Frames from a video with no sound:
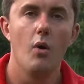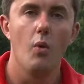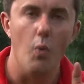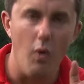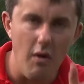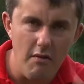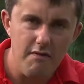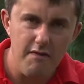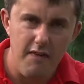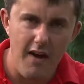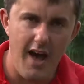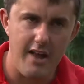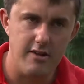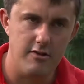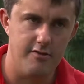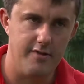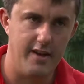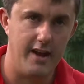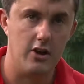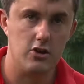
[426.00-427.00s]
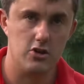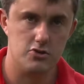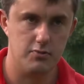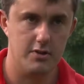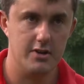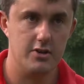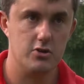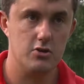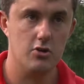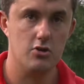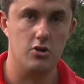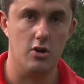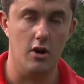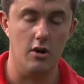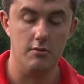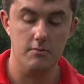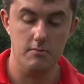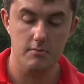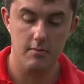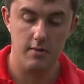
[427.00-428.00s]
One final thing I just want to touch
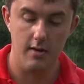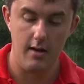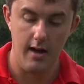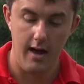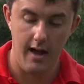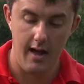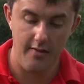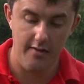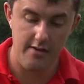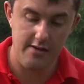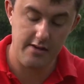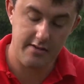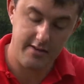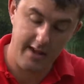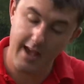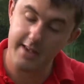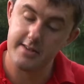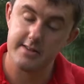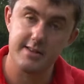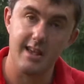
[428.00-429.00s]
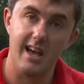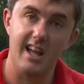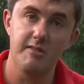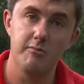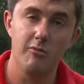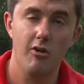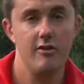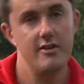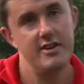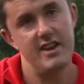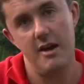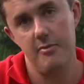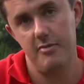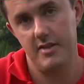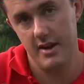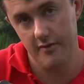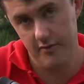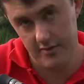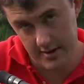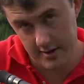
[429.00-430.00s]
on, and this is getting slightly more in depth
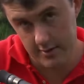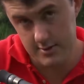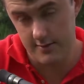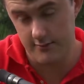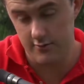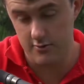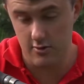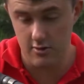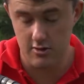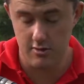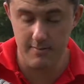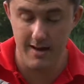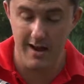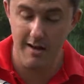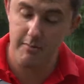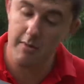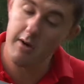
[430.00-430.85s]
than everything else I've talked about,